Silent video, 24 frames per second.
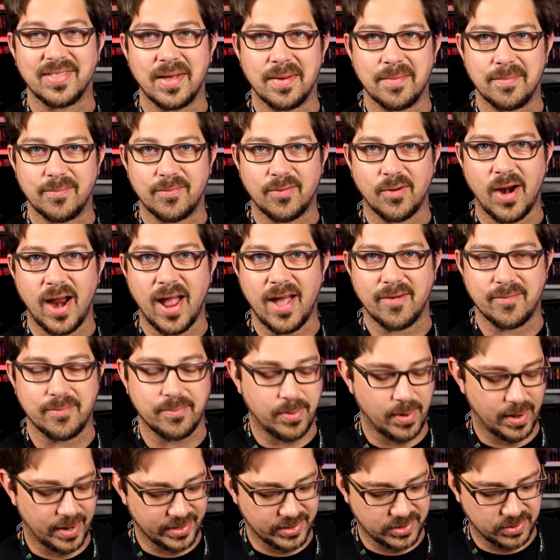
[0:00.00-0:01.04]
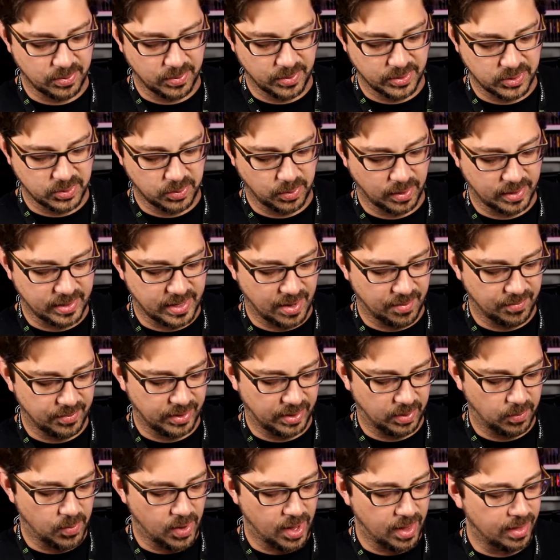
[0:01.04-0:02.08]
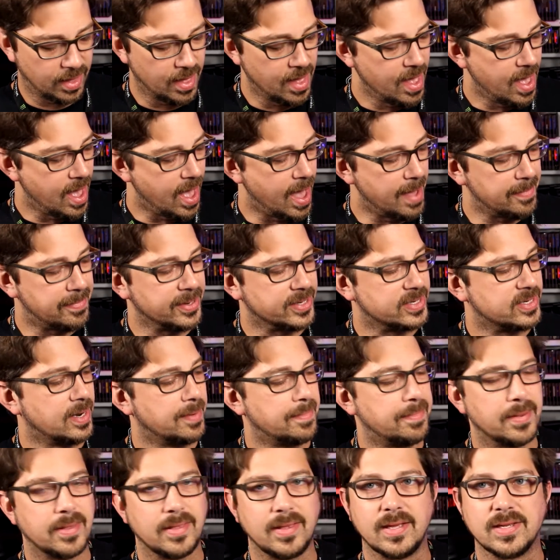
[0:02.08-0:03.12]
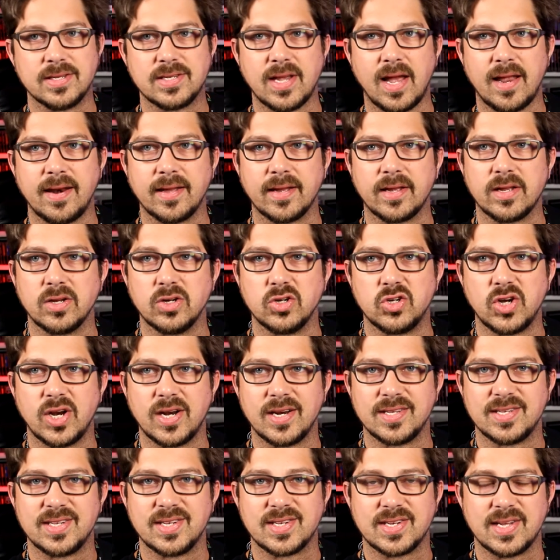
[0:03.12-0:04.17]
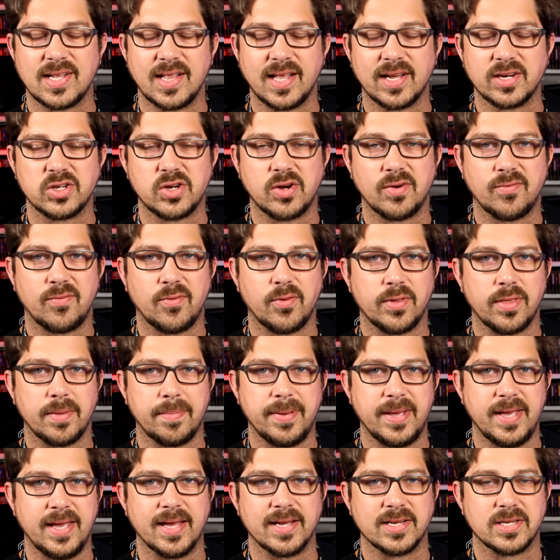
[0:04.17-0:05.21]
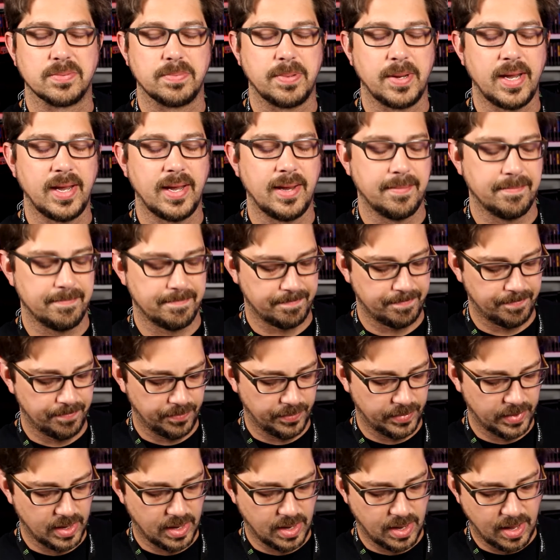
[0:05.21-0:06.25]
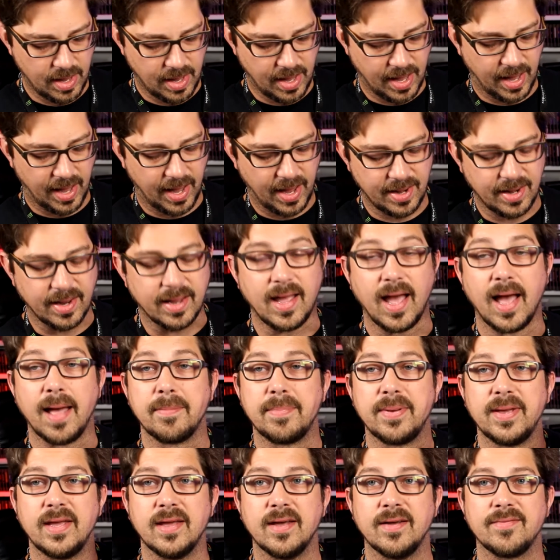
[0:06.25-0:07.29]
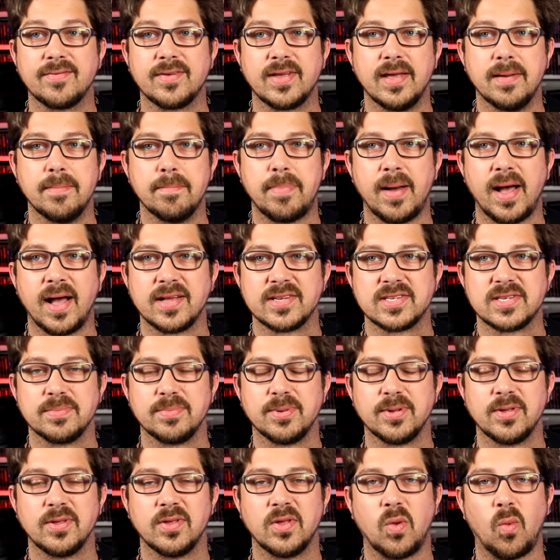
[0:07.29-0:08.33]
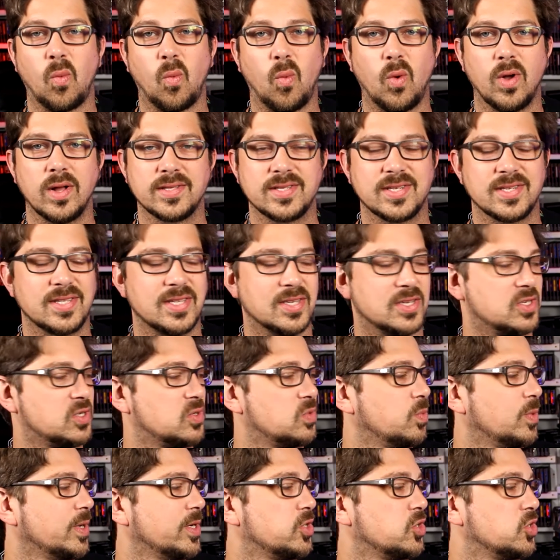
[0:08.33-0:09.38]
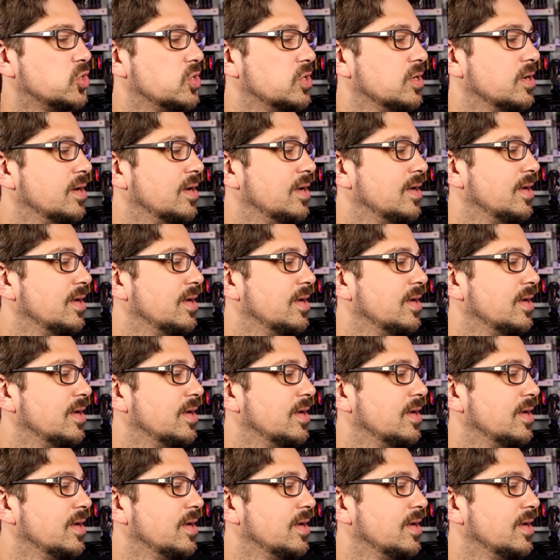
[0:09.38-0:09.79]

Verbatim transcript: them for half price, which worked out really well. I picked up the Sonic Genesis collection for the PSP and a copy of Kim Possible, What's the Switch?